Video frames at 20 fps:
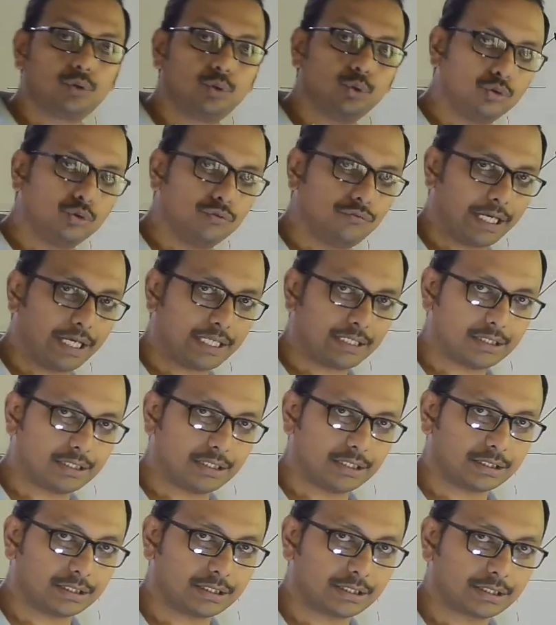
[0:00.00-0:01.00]
two
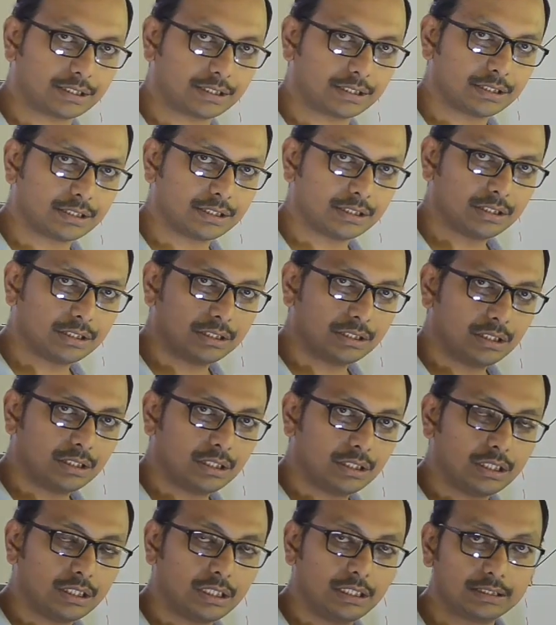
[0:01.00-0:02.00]
vectors
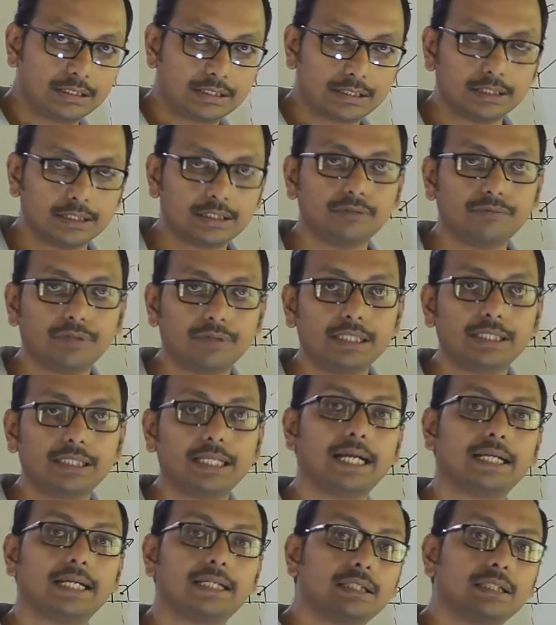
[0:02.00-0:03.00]
in such a way
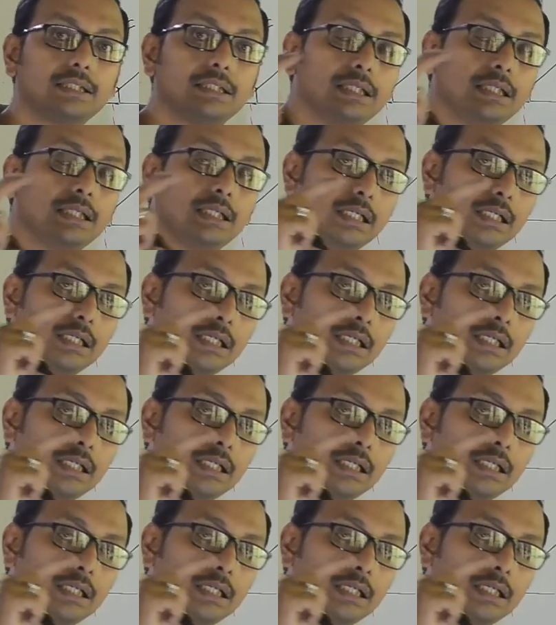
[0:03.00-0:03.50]
that